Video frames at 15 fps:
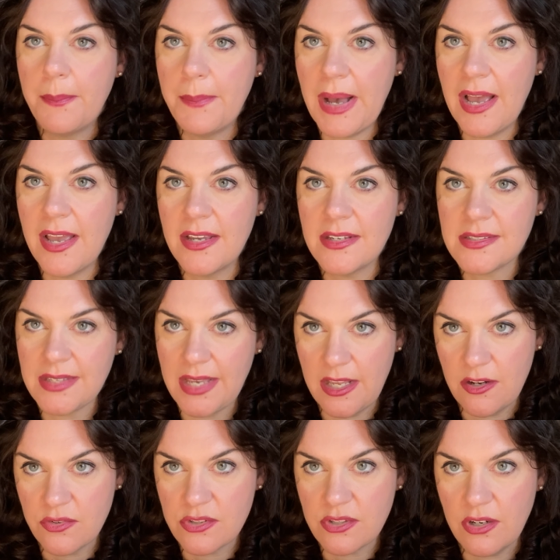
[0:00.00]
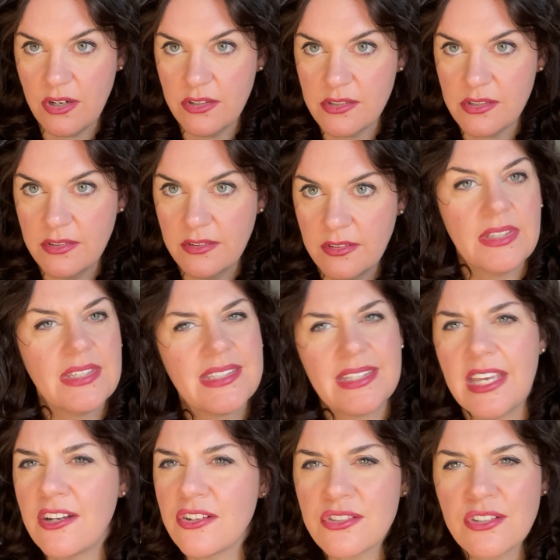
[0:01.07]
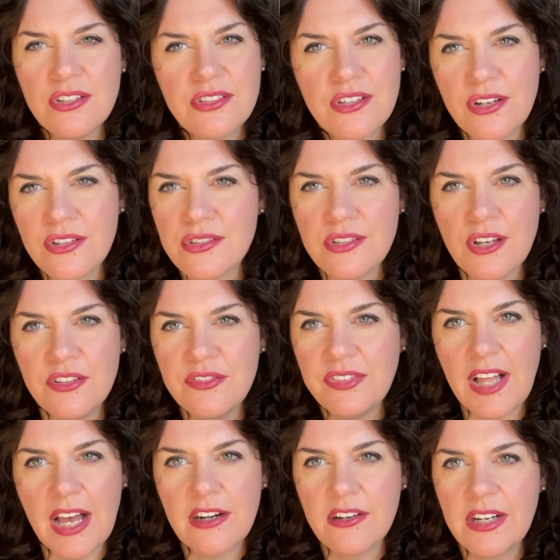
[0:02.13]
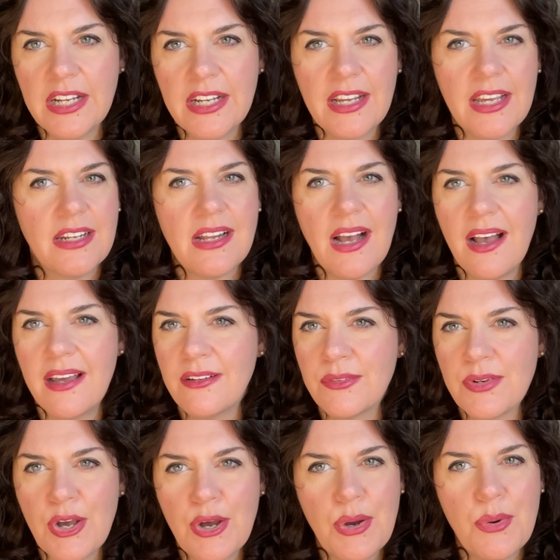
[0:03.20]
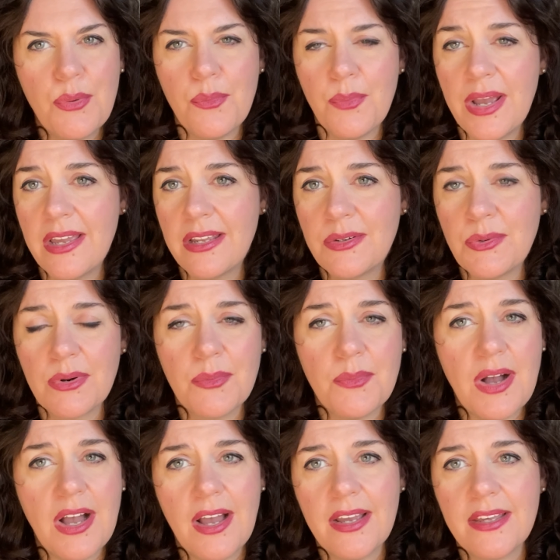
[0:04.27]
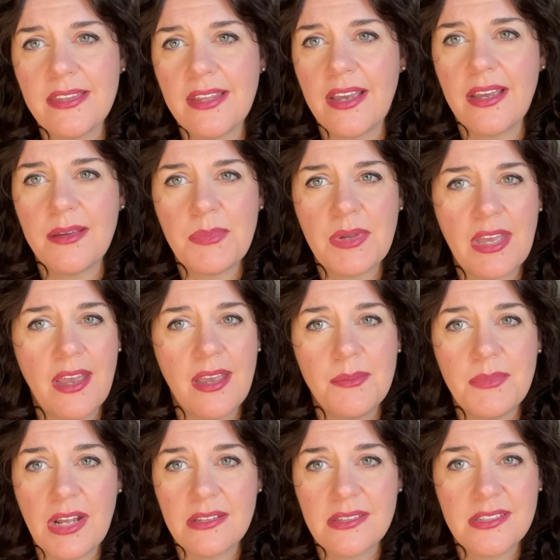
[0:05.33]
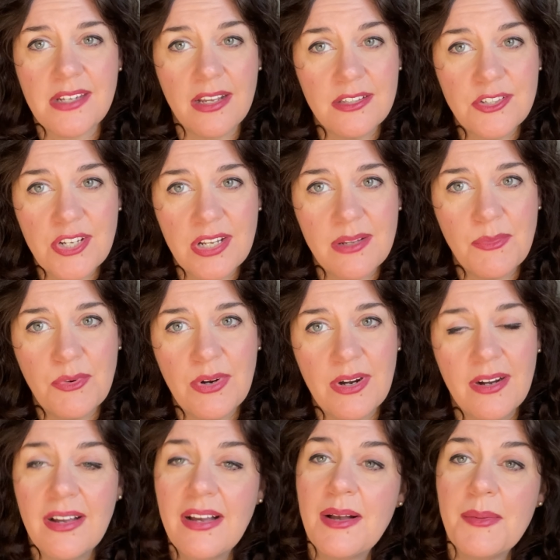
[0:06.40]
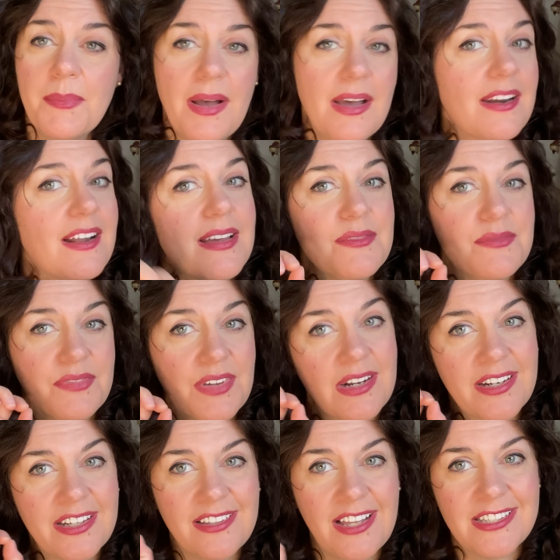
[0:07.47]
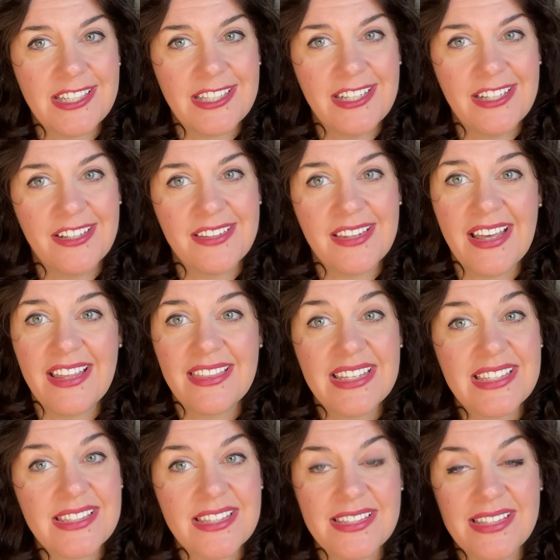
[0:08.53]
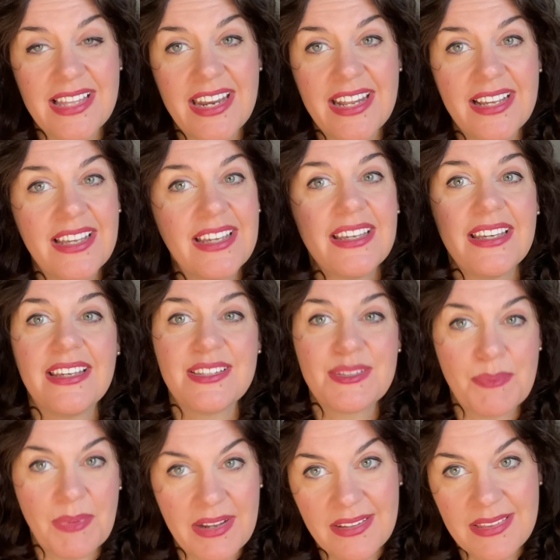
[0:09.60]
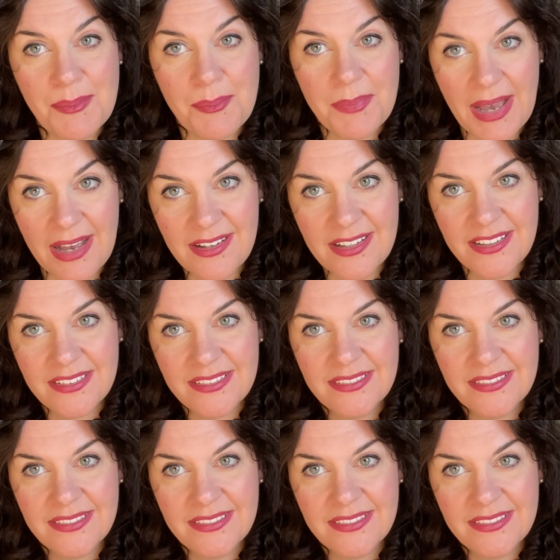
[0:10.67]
buy a skater skirt. Skater skirts are so flattering, and I don't know when or why they became not stylish anymore, but I am very glad to hear that this aesthetic is bringing them back.